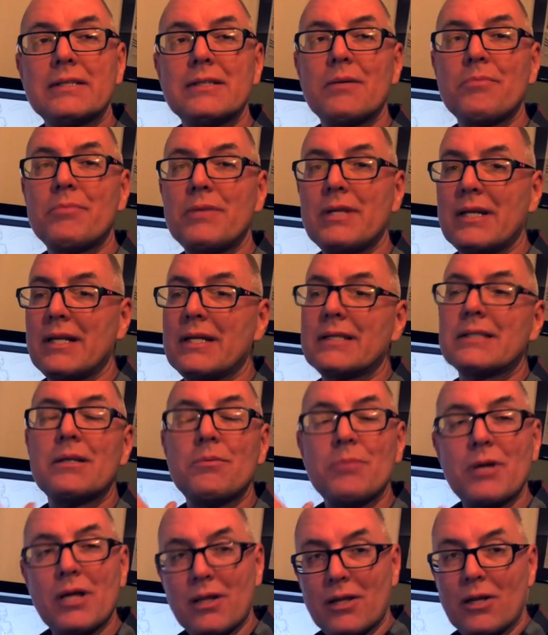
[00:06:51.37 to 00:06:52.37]
something that's
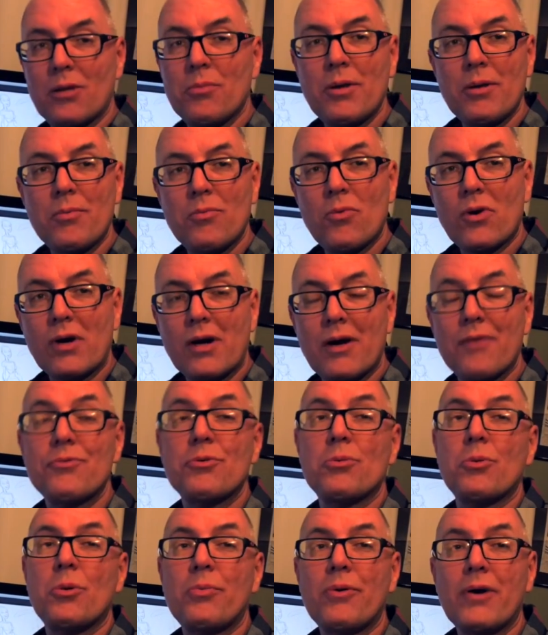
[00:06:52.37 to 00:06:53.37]
going to be a little bit more
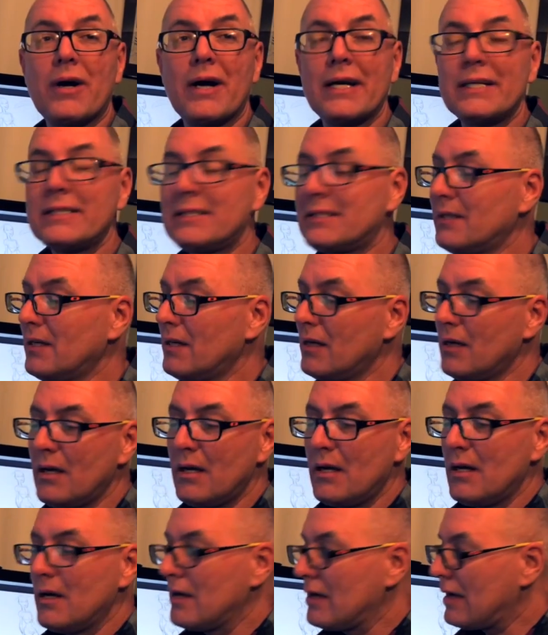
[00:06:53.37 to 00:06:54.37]
comfortable price,
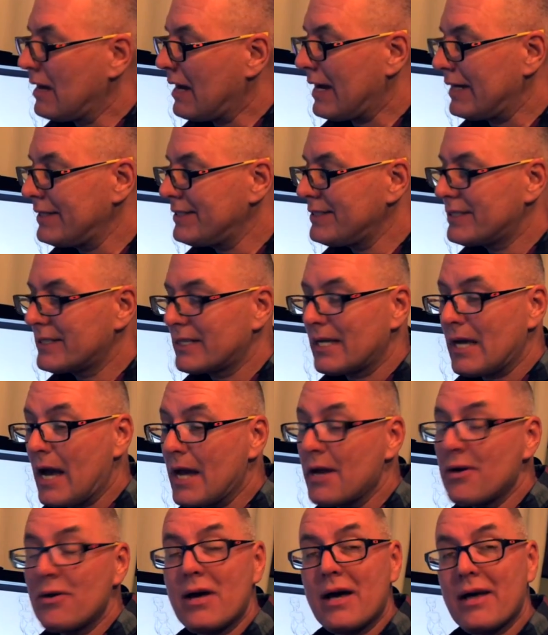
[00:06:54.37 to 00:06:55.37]
I just
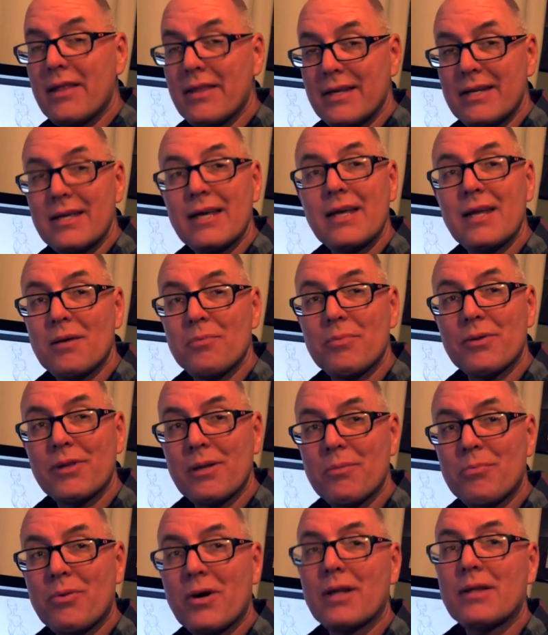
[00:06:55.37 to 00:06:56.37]
I don't know how they did it, but
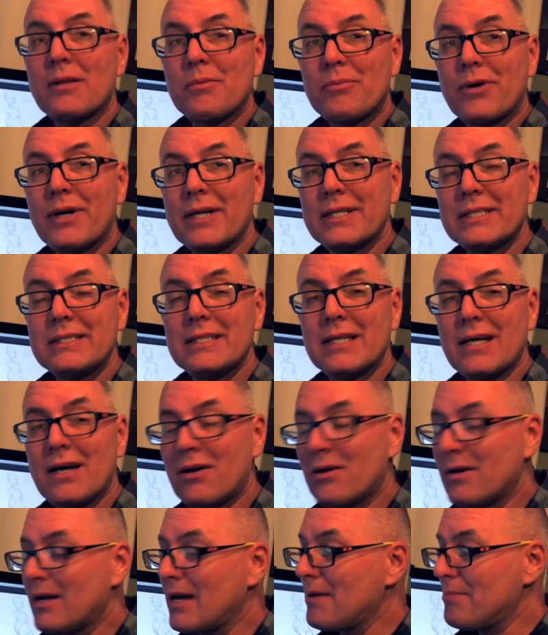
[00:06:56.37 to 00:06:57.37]
they brought the price
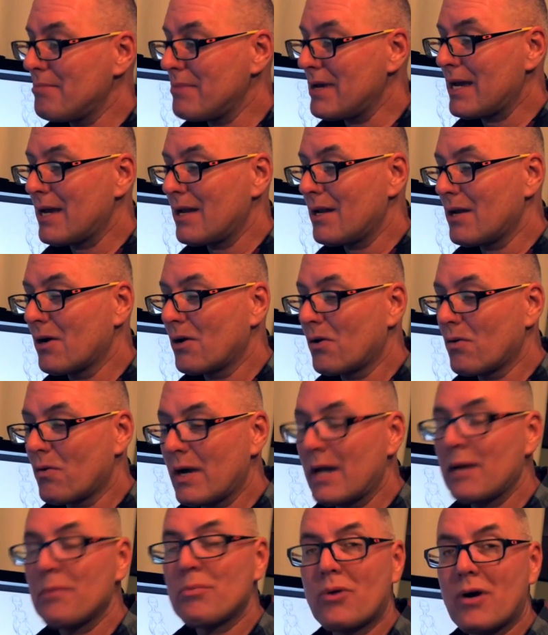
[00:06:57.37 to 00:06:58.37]
down and made a
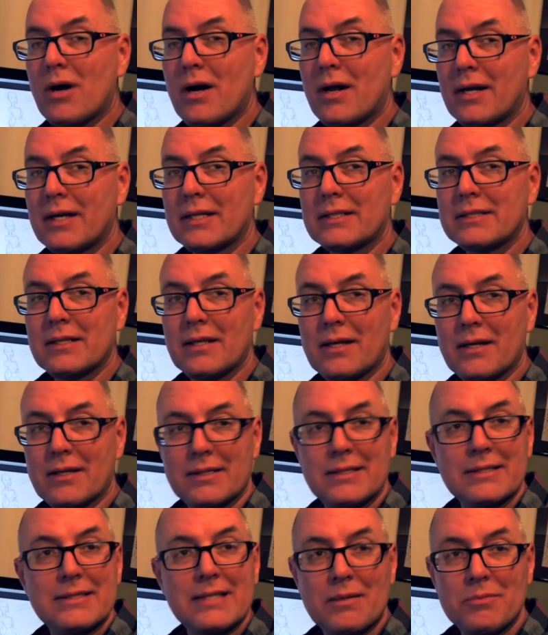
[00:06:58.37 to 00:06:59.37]
great product at
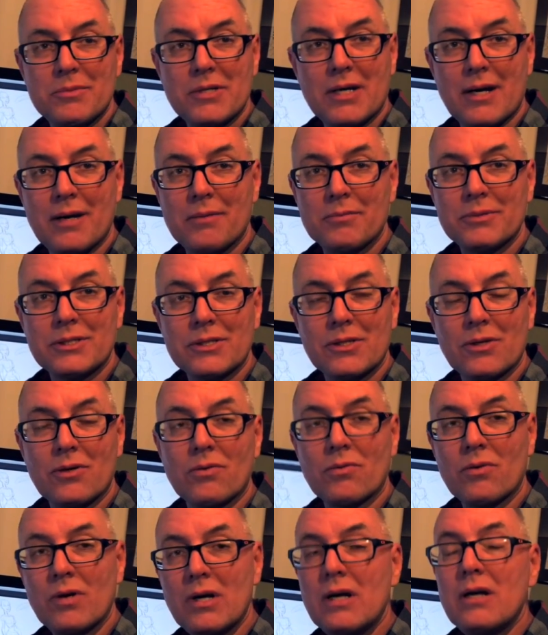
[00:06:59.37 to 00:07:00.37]
the same time. So
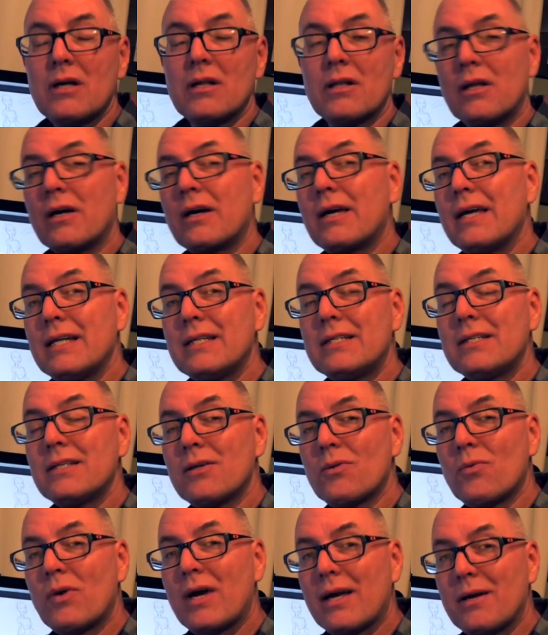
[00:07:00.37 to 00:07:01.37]
look into
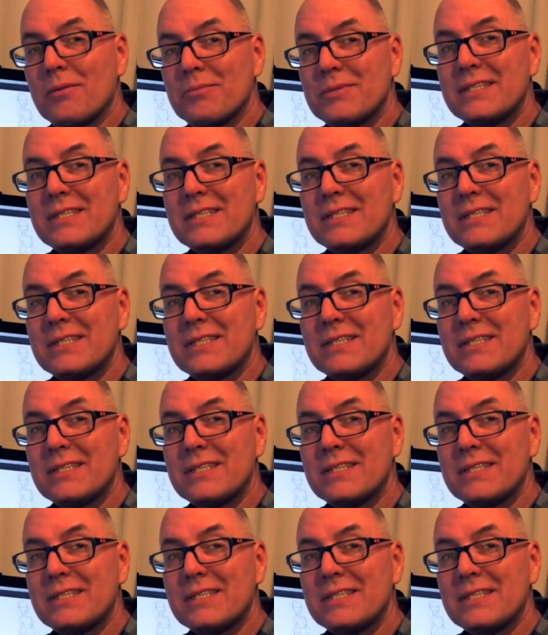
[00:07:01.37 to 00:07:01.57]
the Wacom